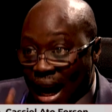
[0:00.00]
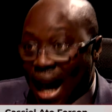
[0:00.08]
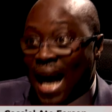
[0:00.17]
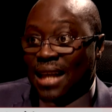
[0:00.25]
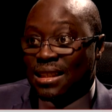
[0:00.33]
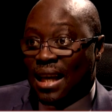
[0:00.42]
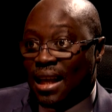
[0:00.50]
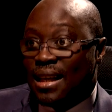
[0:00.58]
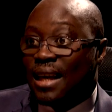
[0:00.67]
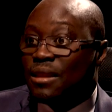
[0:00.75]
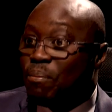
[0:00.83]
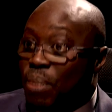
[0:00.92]
asked her
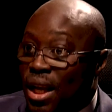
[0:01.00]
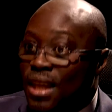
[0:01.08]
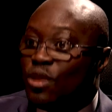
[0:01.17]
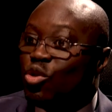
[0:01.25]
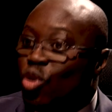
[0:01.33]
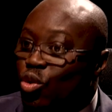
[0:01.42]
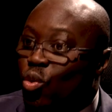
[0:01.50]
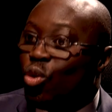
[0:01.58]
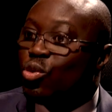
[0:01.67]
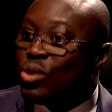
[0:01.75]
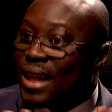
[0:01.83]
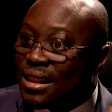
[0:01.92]
that please don't go
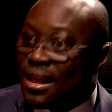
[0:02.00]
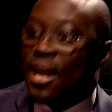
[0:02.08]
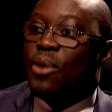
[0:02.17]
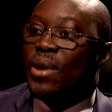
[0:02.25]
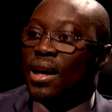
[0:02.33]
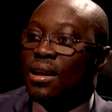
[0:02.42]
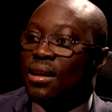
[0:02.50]
to that area.